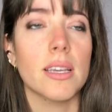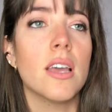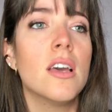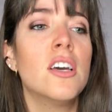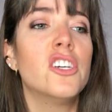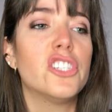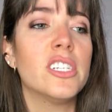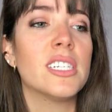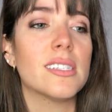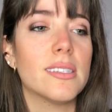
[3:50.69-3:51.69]
Like,
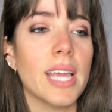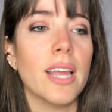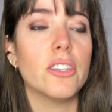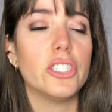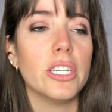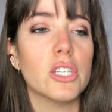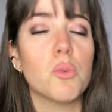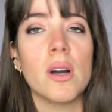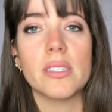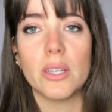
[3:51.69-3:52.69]
she's just saying, she just
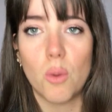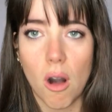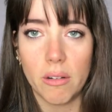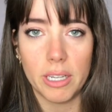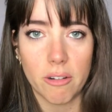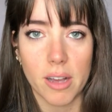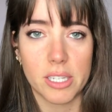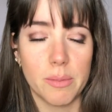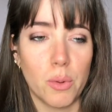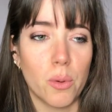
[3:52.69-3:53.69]
wants equality
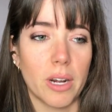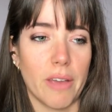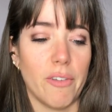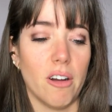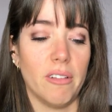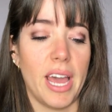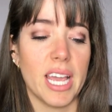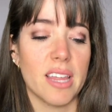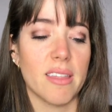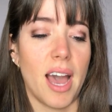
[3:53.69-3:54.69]
across the board, I felt
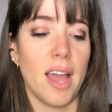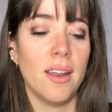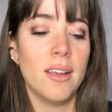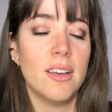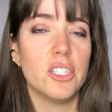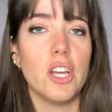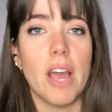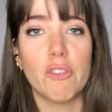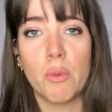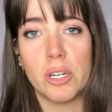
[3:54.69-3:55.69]
like, and that
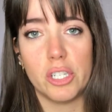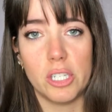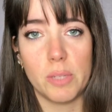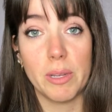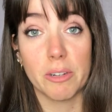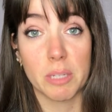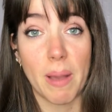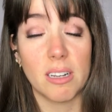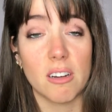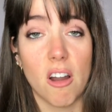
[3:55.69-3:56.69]
everyone should just be
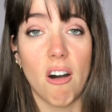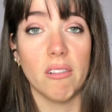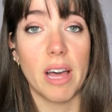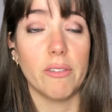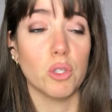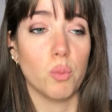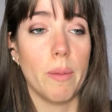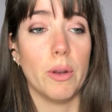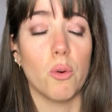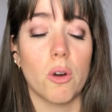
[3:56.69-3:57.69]
respected on all levels,
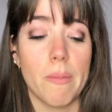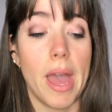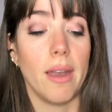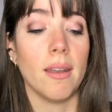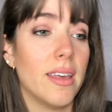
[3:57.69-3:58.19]
women or men.